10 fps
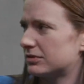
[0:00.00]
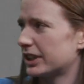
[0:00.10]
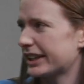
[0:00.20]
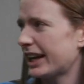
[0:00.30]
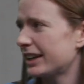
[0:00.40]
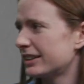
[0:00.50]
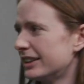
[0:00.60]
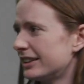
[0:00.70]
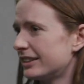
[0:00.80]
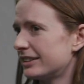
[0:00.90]
look at
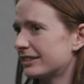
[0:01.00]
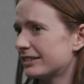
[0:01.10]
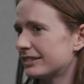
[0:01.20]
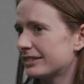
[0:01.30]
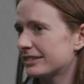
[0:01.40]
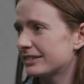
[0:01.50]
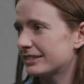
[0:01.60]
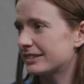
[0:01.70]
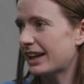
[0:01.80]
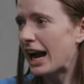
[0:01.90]

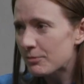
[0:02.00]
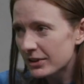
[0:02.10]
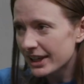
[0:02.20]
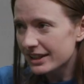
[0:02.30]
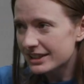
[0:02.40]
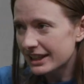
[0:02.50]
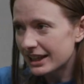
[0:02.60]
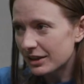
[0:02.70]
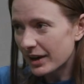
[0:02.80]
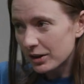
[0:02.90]
that. I'm related to
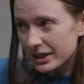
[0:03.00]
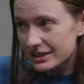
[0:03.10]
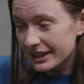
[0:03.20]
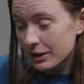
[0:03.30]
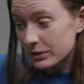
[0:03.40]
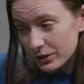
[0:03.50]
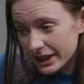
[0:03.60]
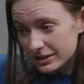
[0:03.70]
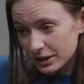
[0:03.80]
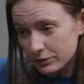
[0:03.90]
him. I don't want to see that, but you
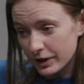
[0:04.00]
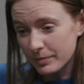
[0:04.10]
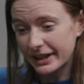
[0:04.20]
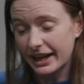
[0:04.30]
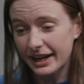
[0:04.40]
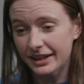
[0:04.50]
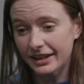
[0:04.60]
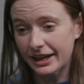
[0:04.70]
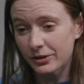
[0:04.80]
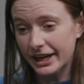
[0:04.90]
guys can go fuck my dad.
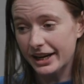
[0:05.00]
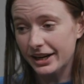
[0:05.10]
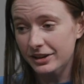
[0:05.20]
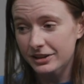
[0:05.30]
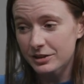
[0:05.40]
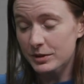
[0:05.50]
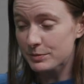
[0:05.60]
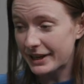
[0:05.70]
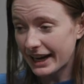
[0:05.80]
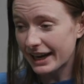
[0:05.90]
I don't care.
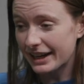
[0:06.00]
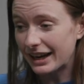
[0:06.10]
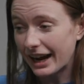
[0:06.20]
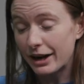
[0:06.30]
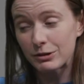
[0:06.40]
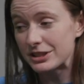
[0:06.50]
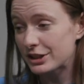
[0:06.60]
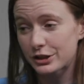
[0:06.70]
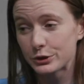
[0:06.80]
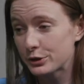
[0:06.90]
Where's my dad? I don't want to
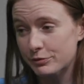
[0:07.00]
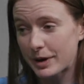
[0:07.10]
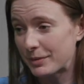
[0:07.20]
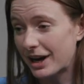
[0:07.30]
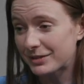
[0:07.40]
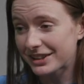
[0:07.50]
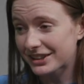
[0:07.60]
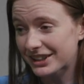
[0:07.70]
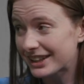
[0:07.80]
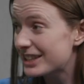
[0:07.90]
see a nude of my mom
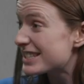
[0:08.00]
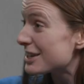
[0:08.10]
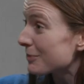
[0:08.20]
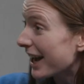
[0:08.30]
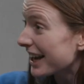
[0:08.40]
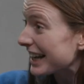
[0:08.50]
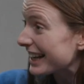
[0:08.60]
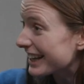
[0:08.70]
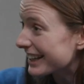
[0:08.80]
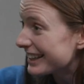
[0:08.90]
either. That's
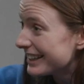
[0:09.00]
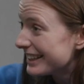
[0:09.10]
TMI.